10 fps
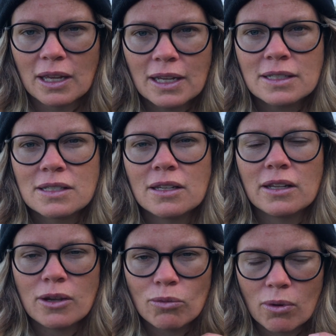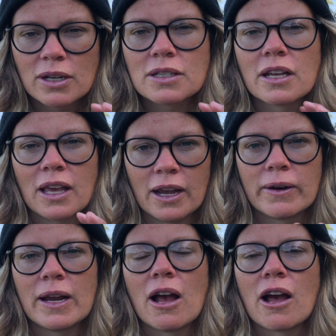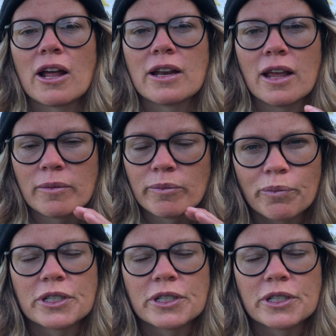instantly want to carry on and